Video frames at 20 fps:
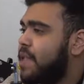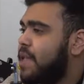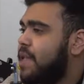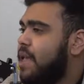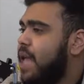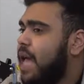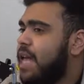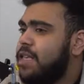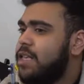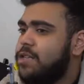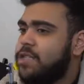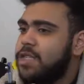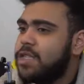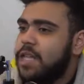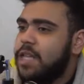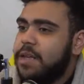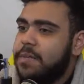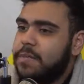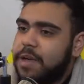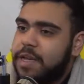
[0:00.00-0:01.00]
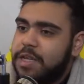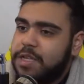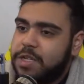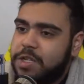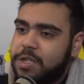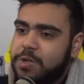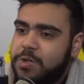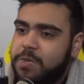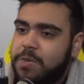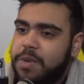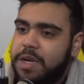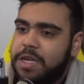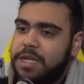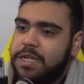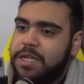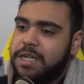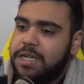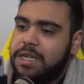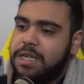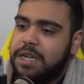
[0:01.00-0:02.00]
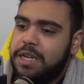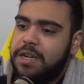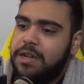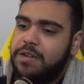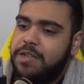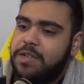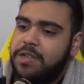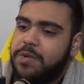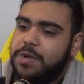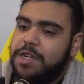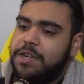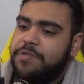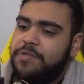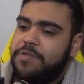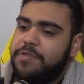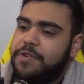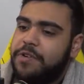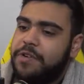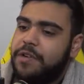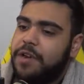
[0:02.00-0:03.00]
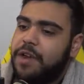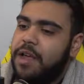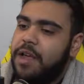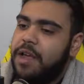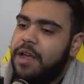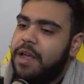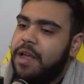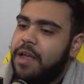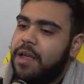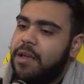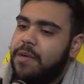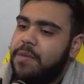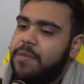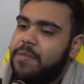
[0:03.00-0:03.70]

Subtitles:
I used to like my Nintendo Switch for